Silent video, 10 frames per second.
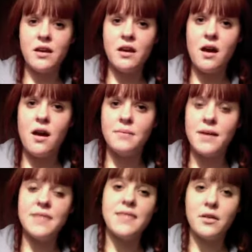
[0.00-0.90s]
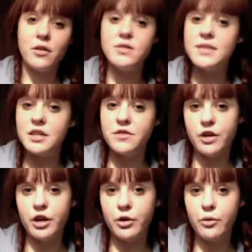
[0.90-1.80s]
um, get that those scenes for
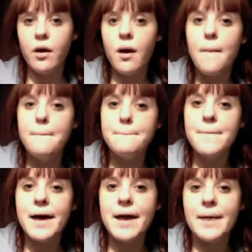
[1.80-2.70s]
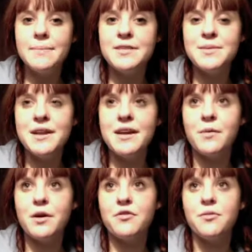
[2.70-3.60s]
you, but I'm submitting
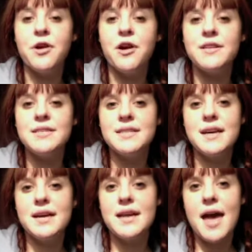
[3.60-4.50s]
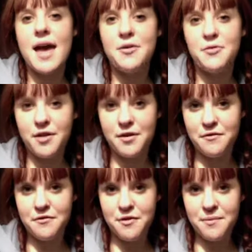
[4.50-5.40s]
one from Garden State and one
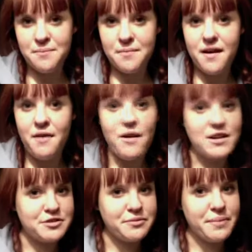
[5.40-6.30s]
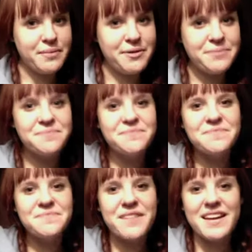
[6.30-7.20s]
from I Walk to Remember.
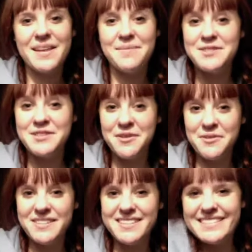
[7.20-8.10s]
And I'm soaked.